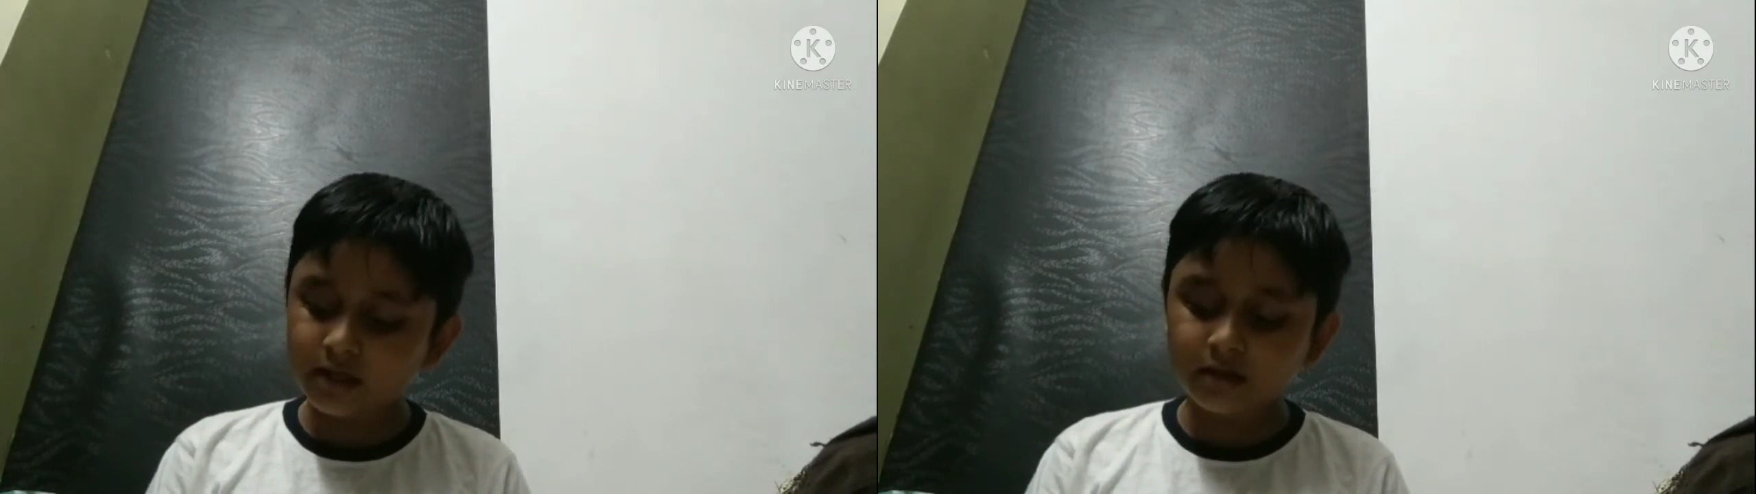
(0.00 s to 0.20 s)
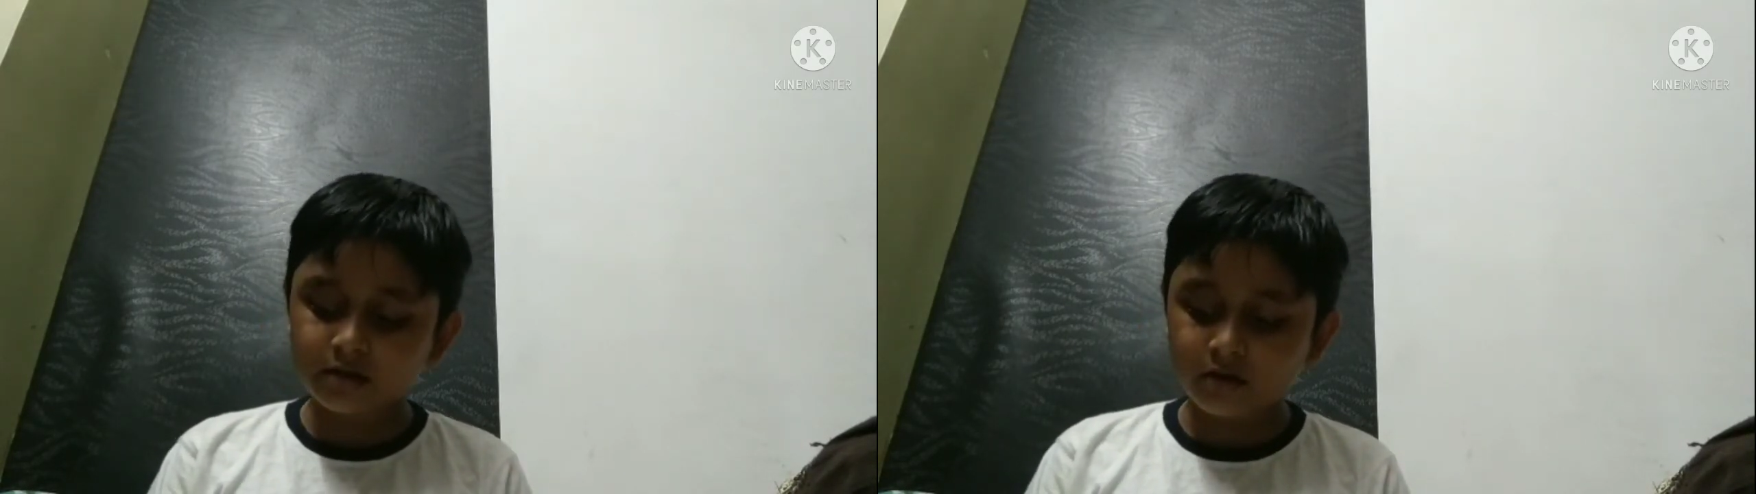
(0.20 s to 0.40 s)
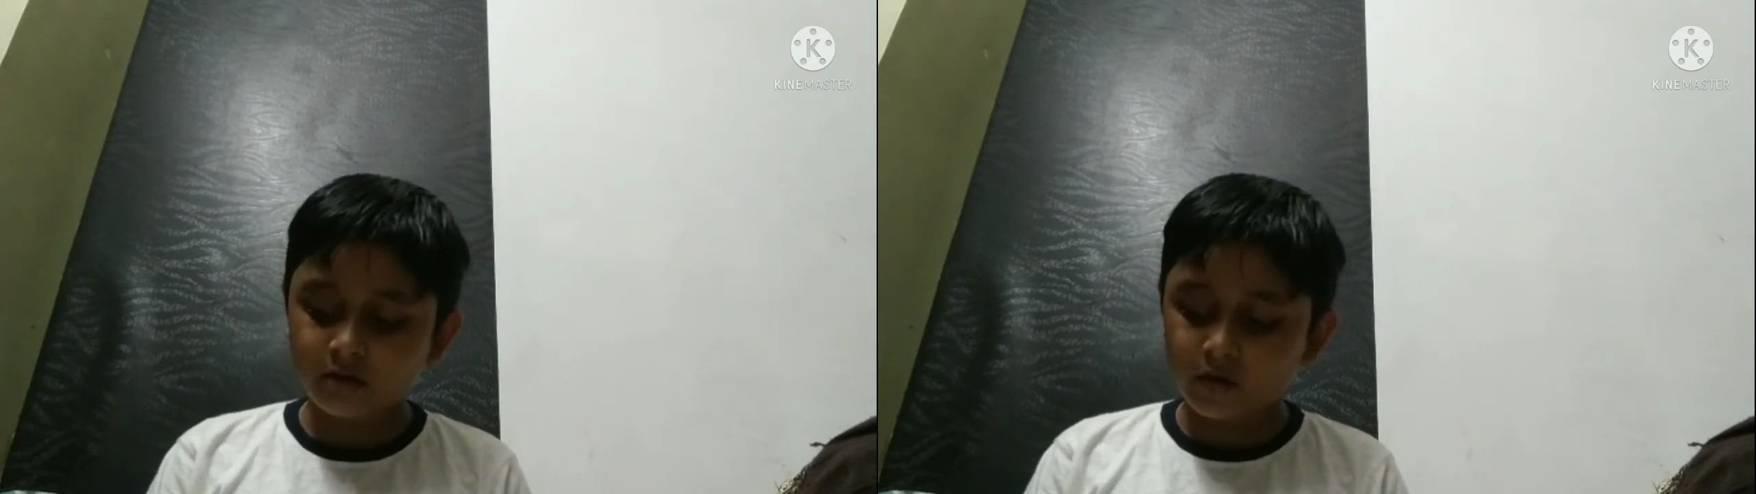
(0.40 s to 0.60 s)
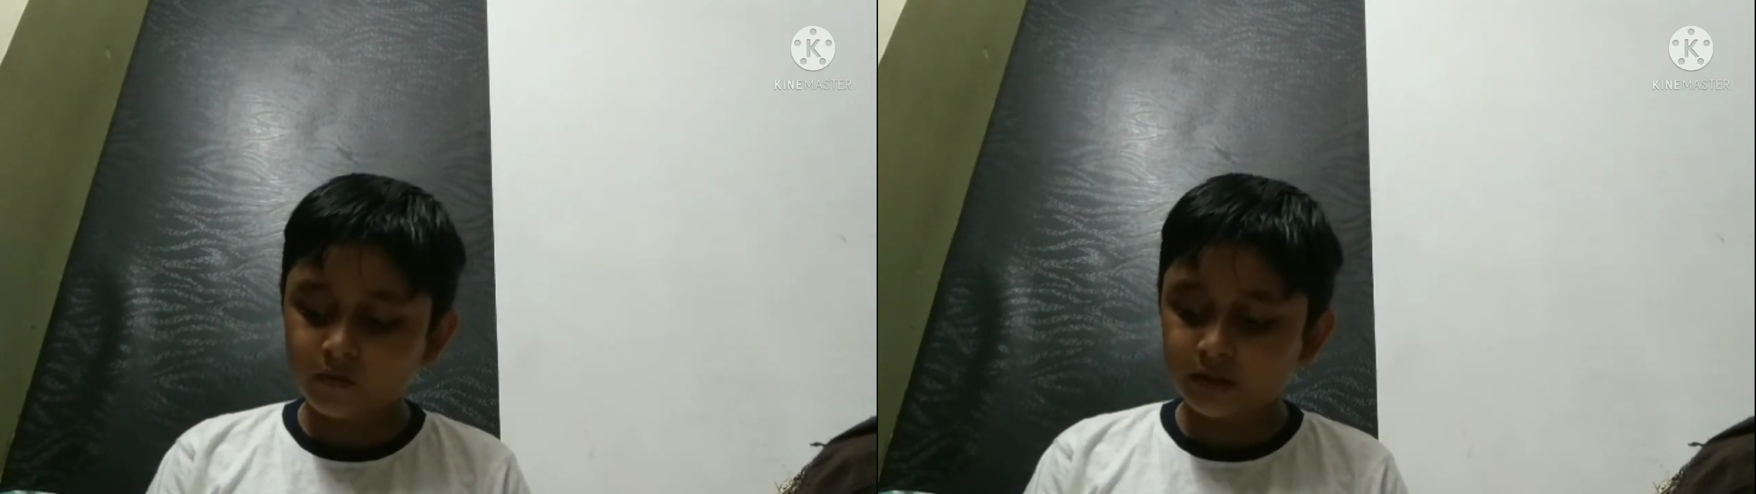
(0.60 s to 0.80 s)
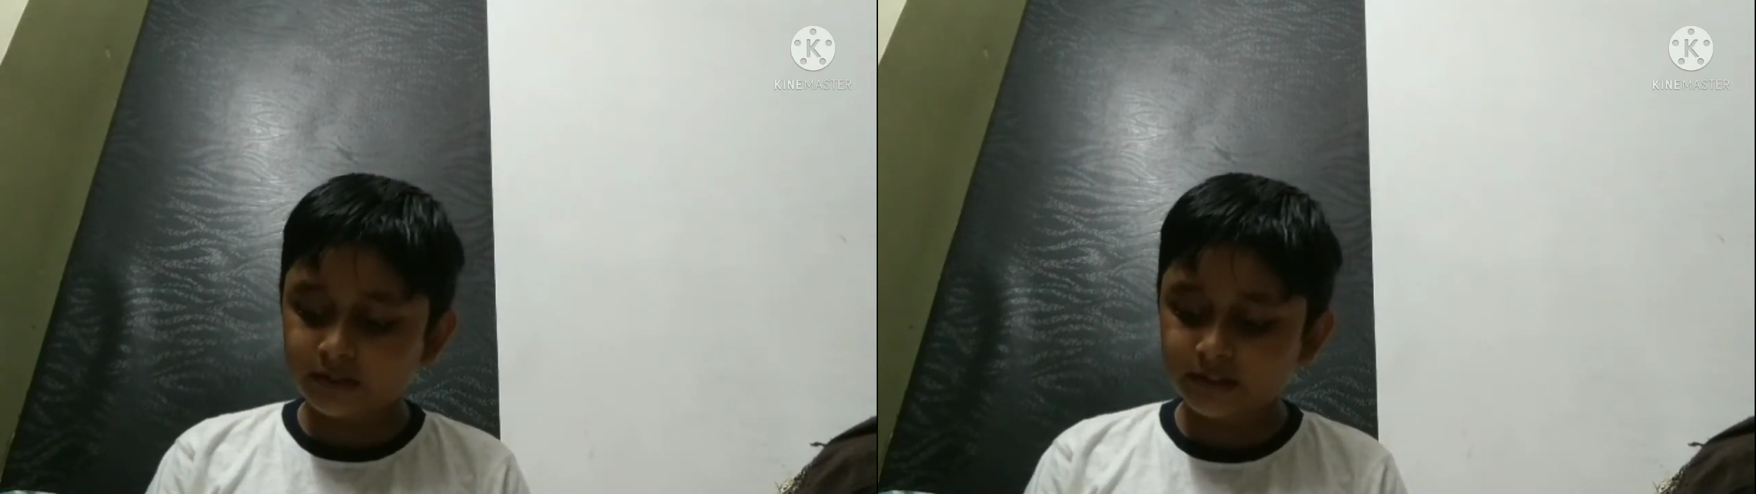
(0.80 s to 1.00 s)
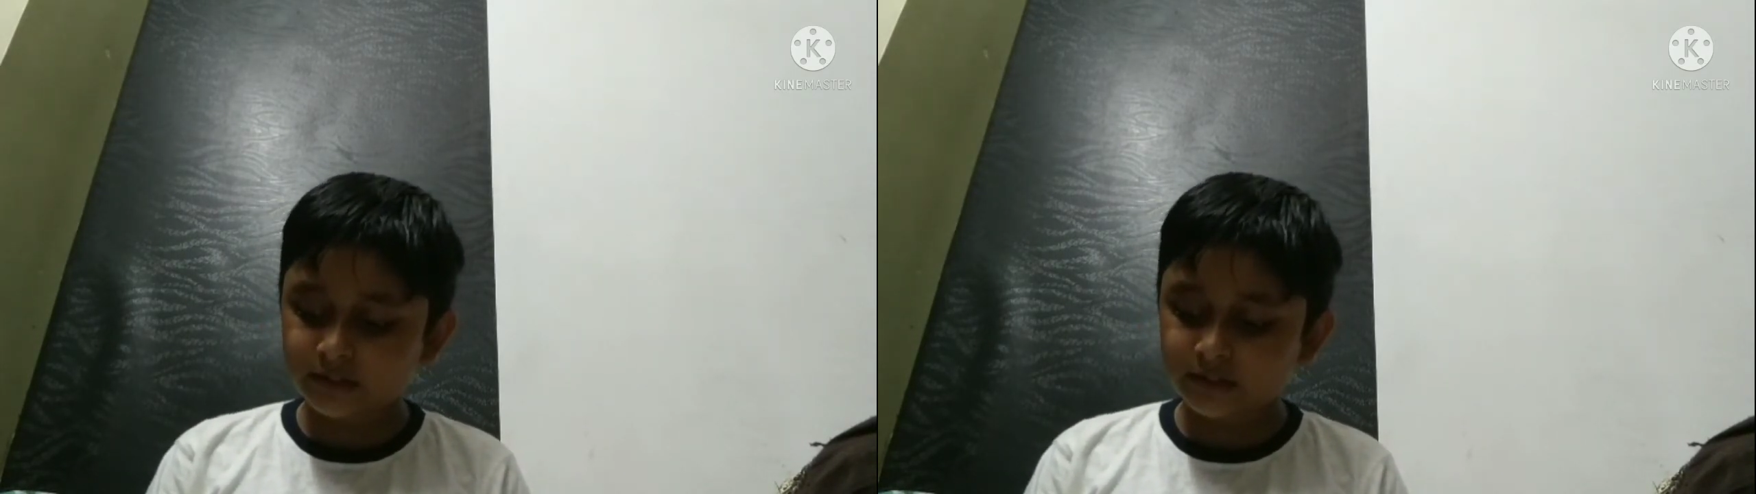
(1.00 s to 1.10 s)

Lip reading: young crow was